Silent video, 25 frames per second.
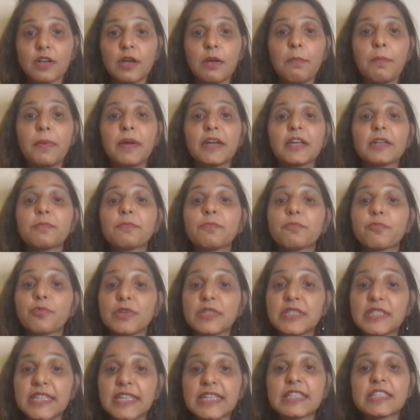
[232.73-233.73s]
but a
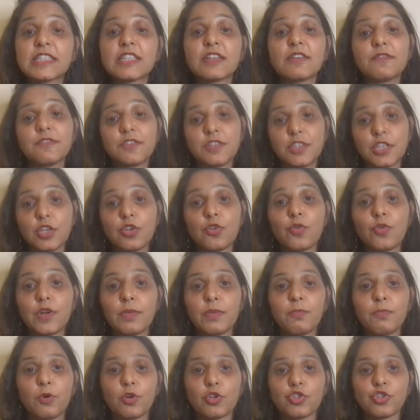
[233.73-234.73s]
predictive security
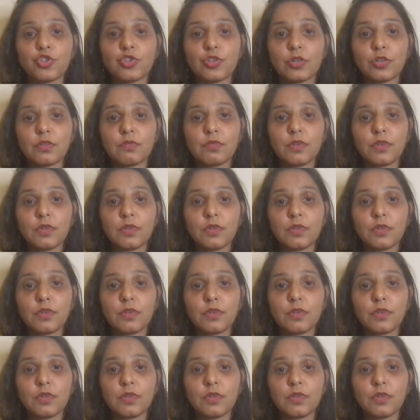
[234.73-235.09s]
posture.